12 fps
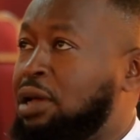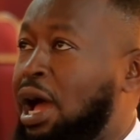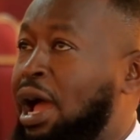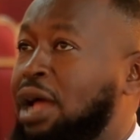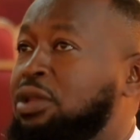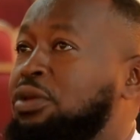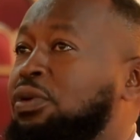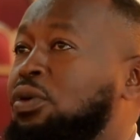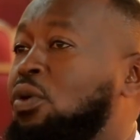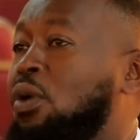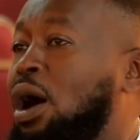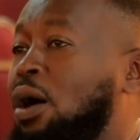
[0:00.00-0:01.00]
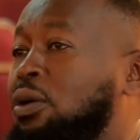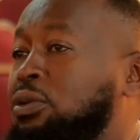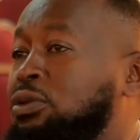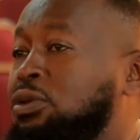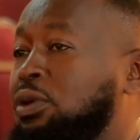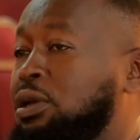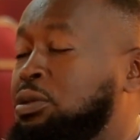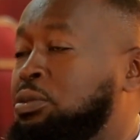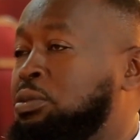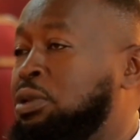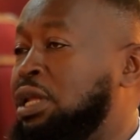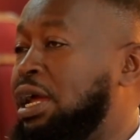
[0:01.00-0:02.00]
had to even go out to
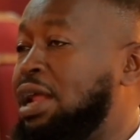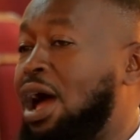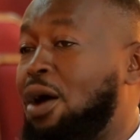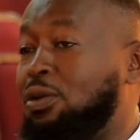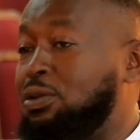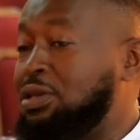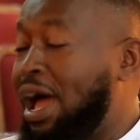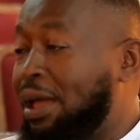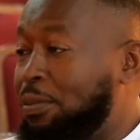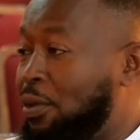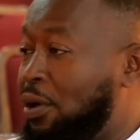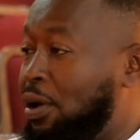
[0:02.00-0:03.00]
learn how to type